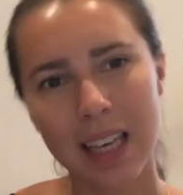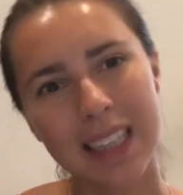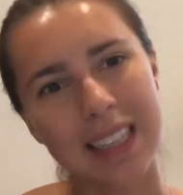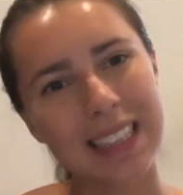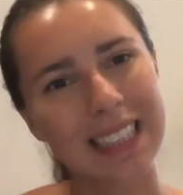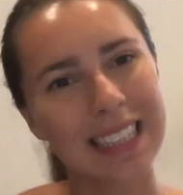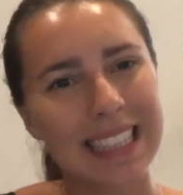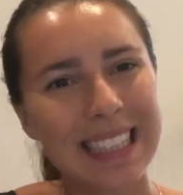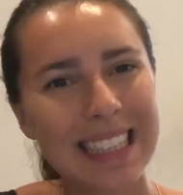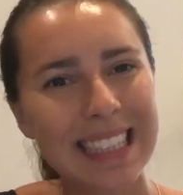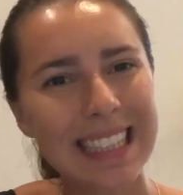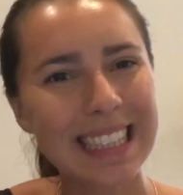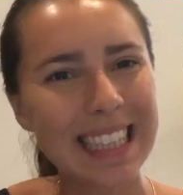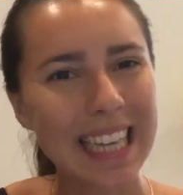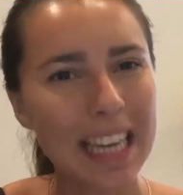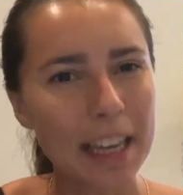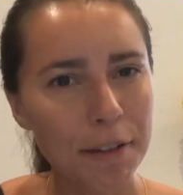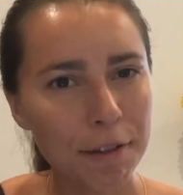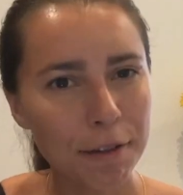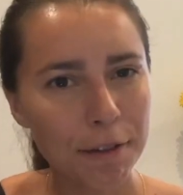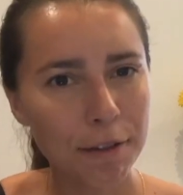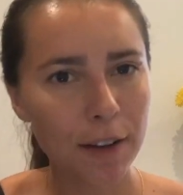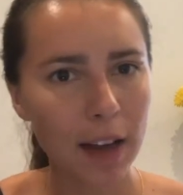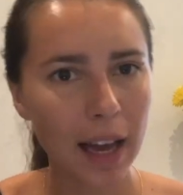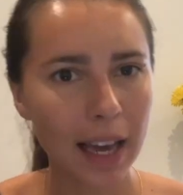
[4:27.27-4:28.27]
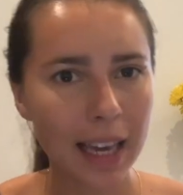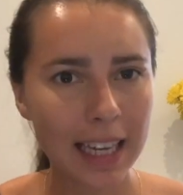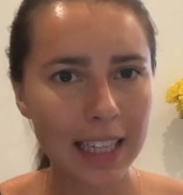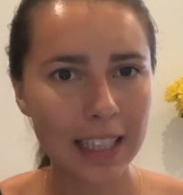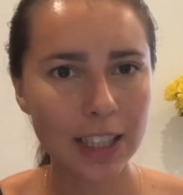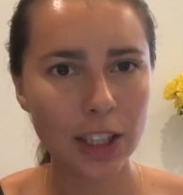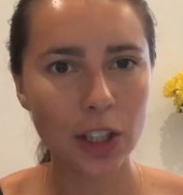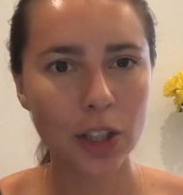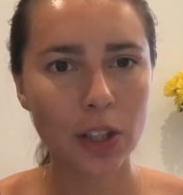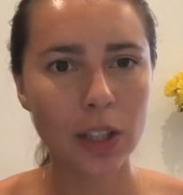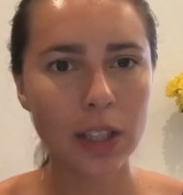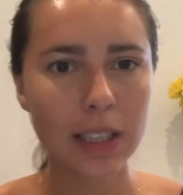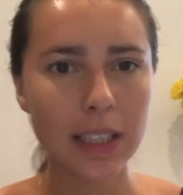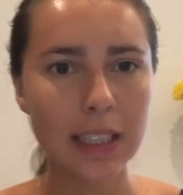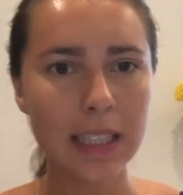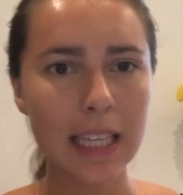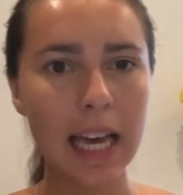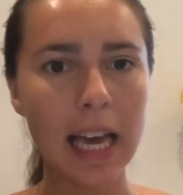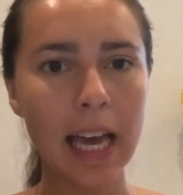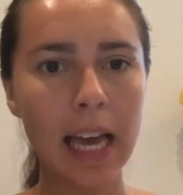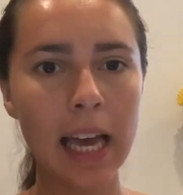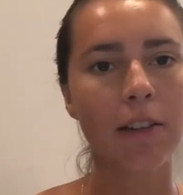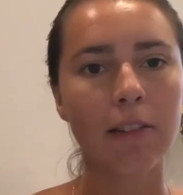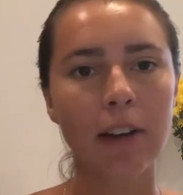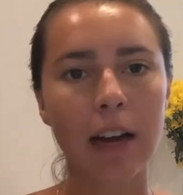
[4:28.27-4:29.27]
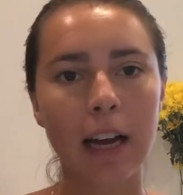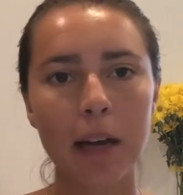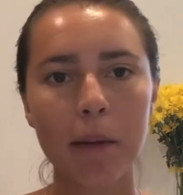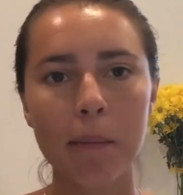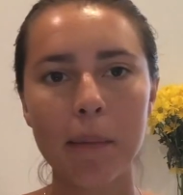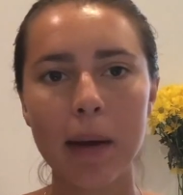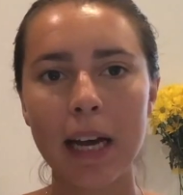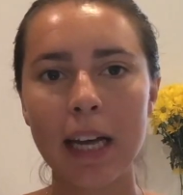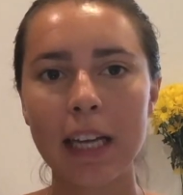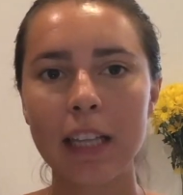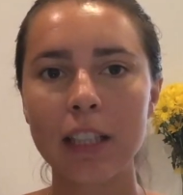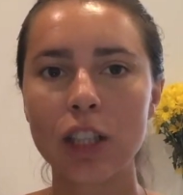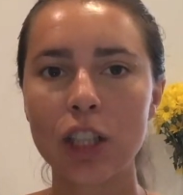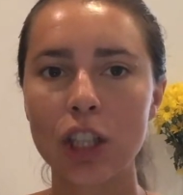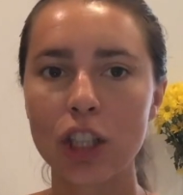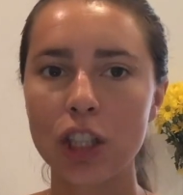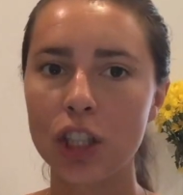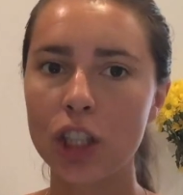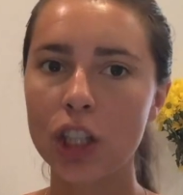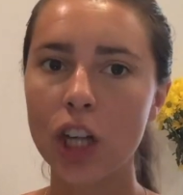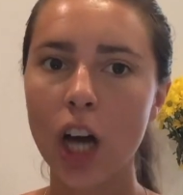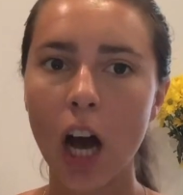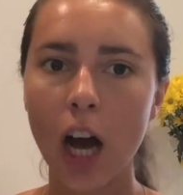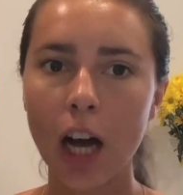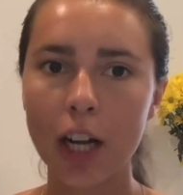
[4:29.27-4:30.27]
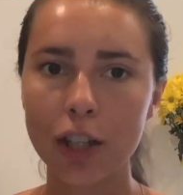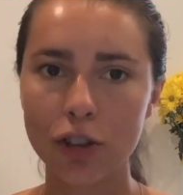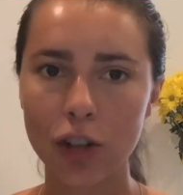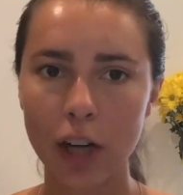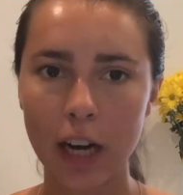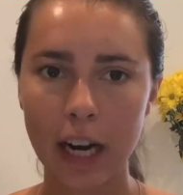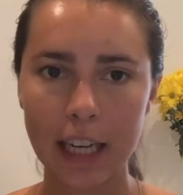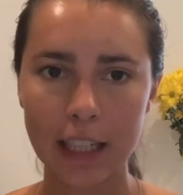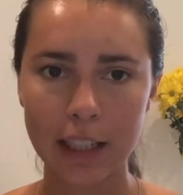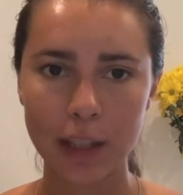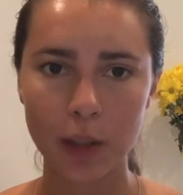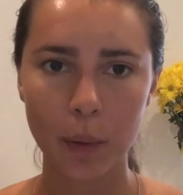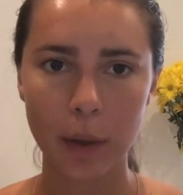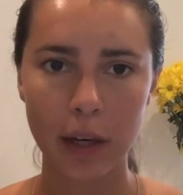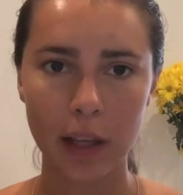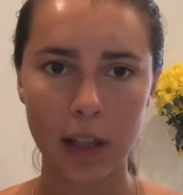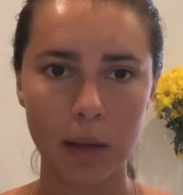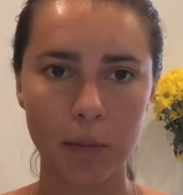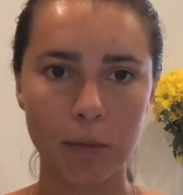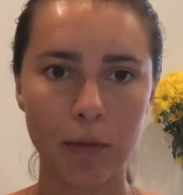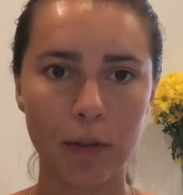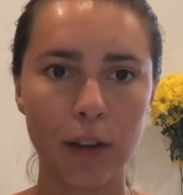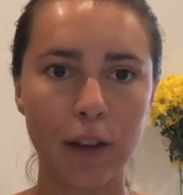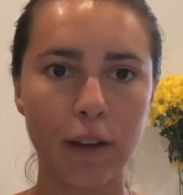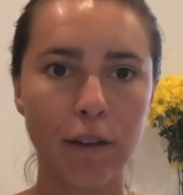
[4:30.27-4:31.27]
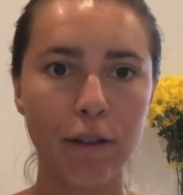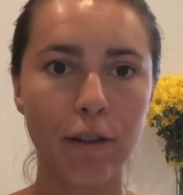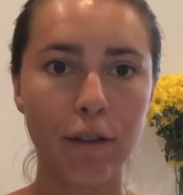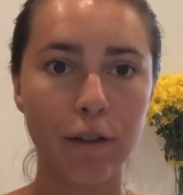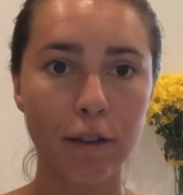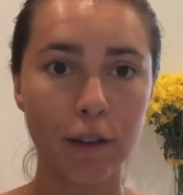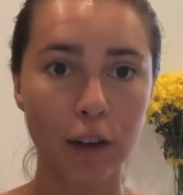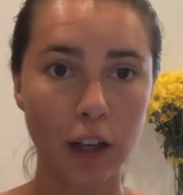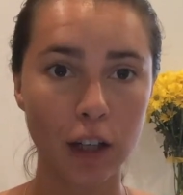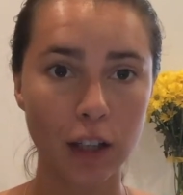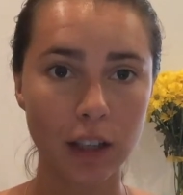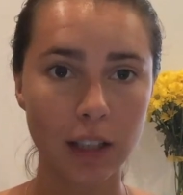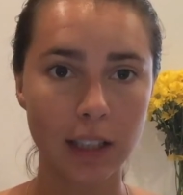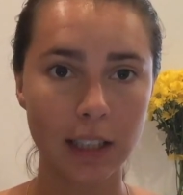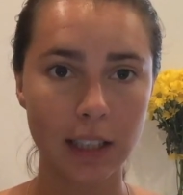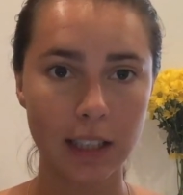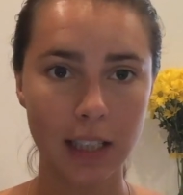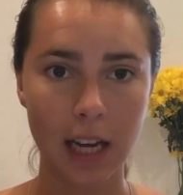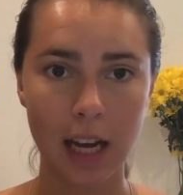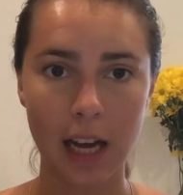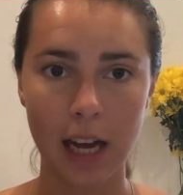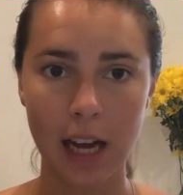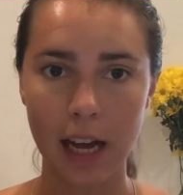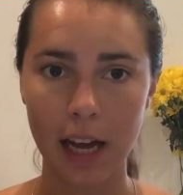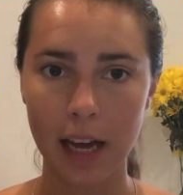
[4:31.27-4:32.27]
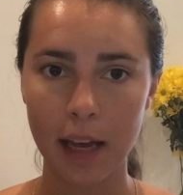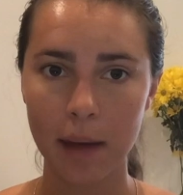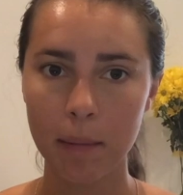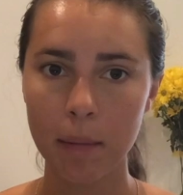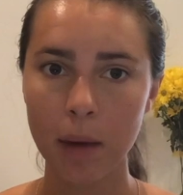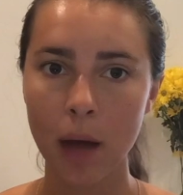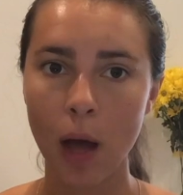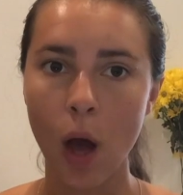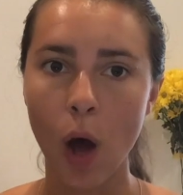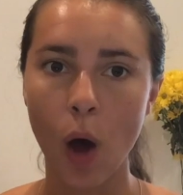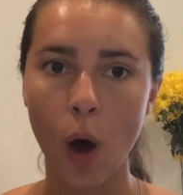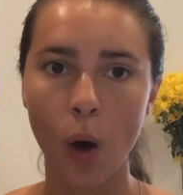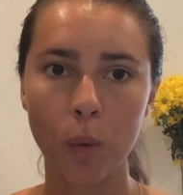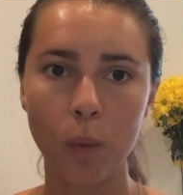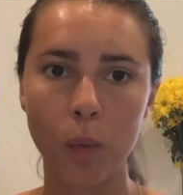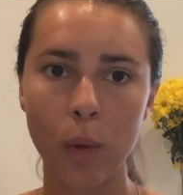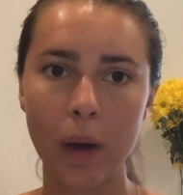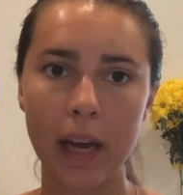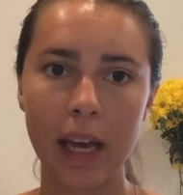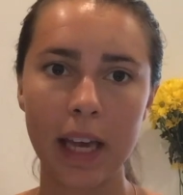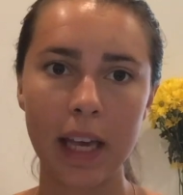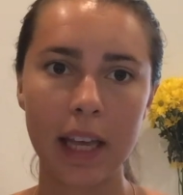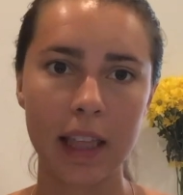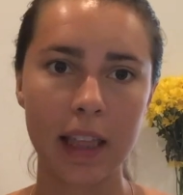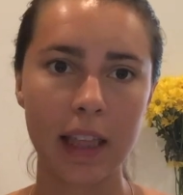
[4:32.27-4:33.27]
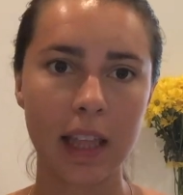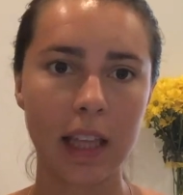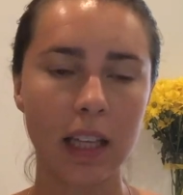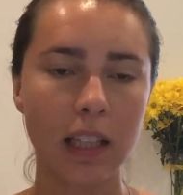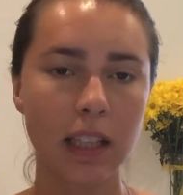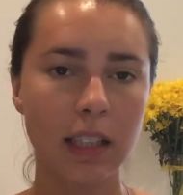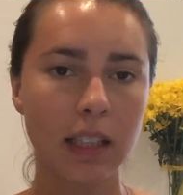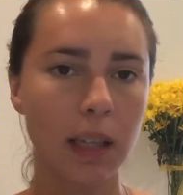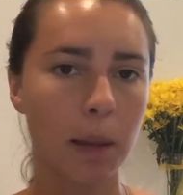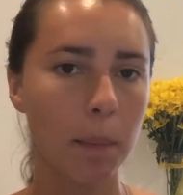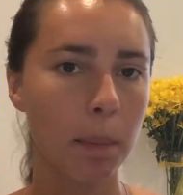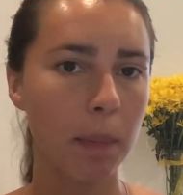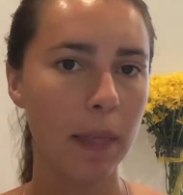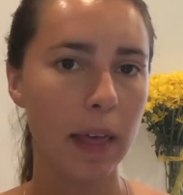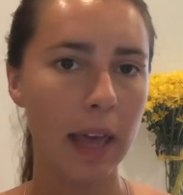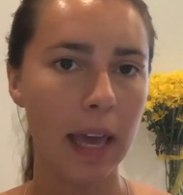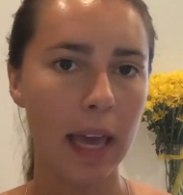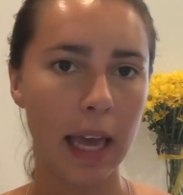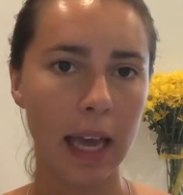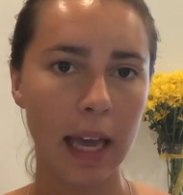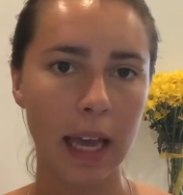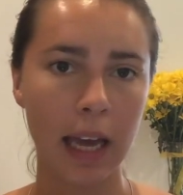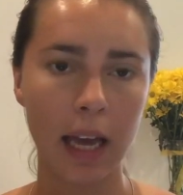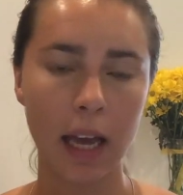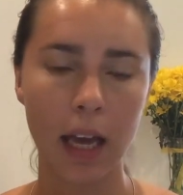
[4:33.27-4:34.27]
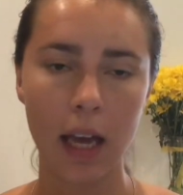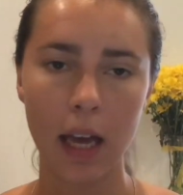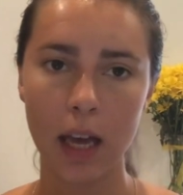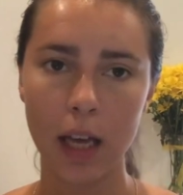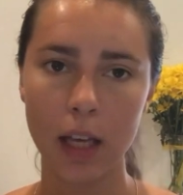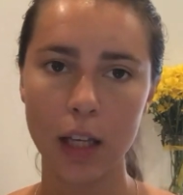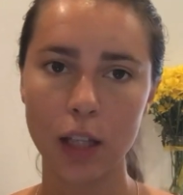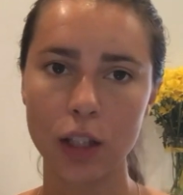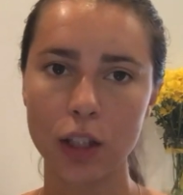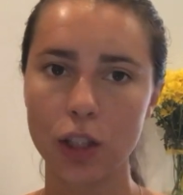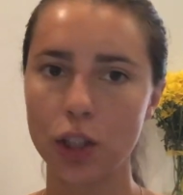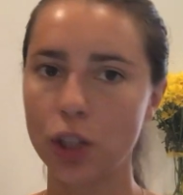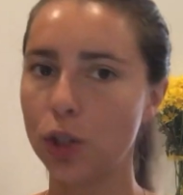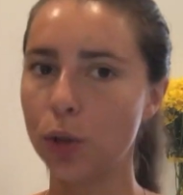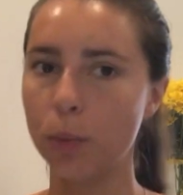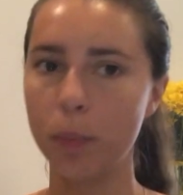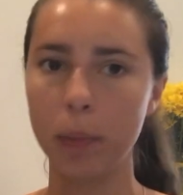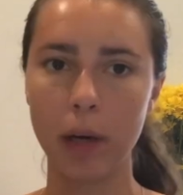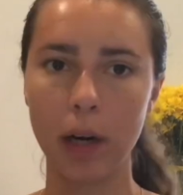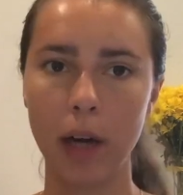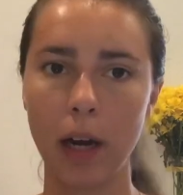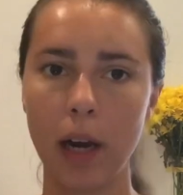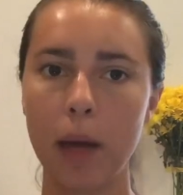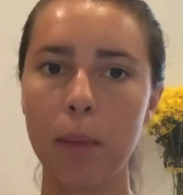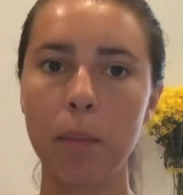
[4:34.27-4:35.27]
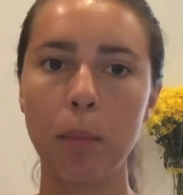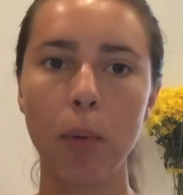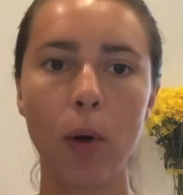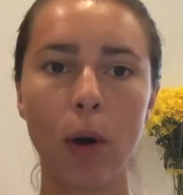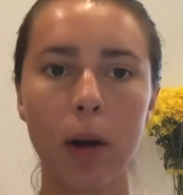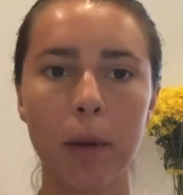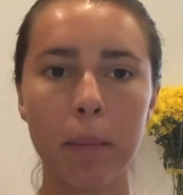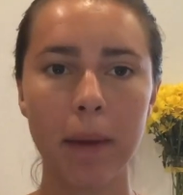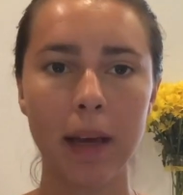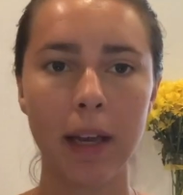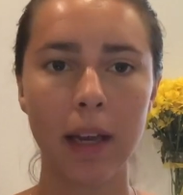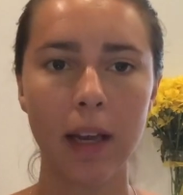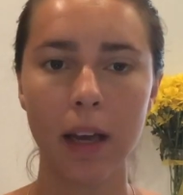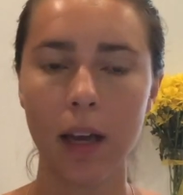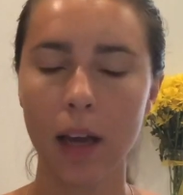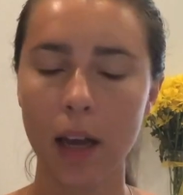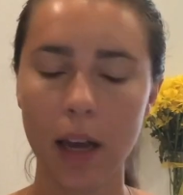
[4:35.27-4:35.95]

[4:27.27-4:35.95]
stiff, I guess you could say. I recommend not trying to wear them for the first time with something super important,